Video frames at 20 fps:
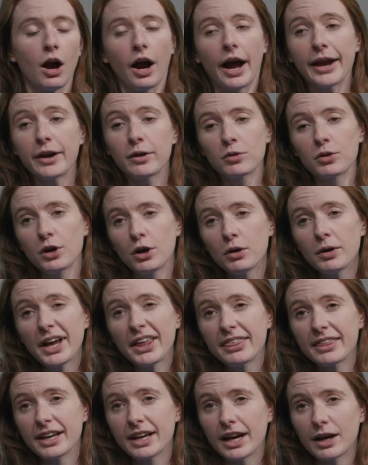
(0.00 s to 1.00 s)
I don't know.
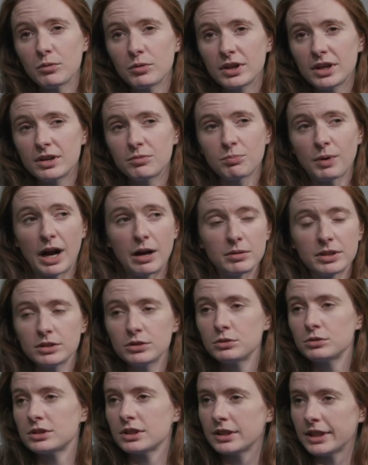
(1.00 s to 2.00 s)
I think I would probably
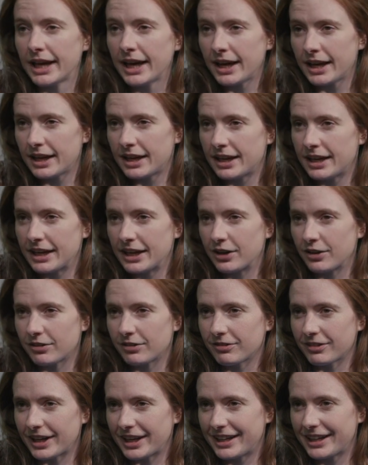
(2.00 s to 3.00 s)
lose a leg,
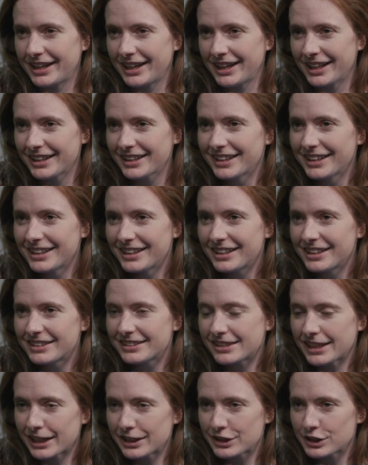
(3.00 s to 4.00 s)
right?
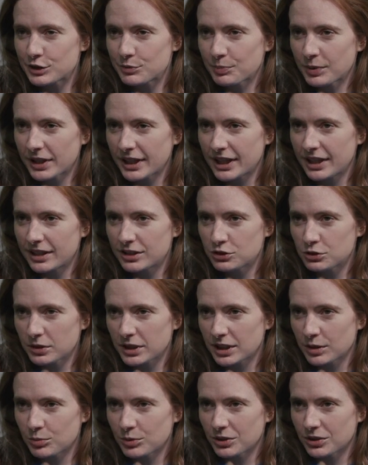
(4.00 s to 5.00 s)
Sex is pretty
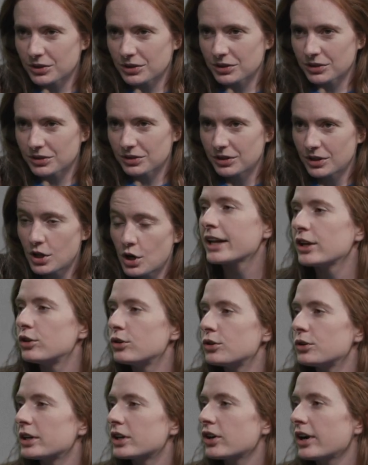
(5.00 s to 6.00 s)
enjoyable. Can
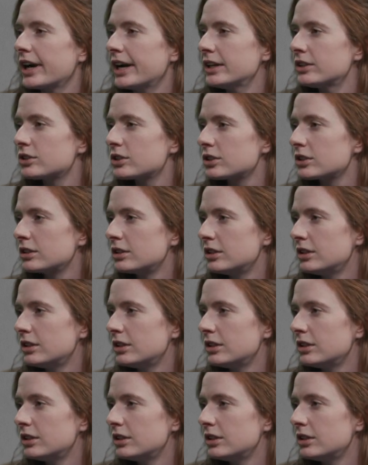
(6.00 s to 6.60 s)
you do a crutch?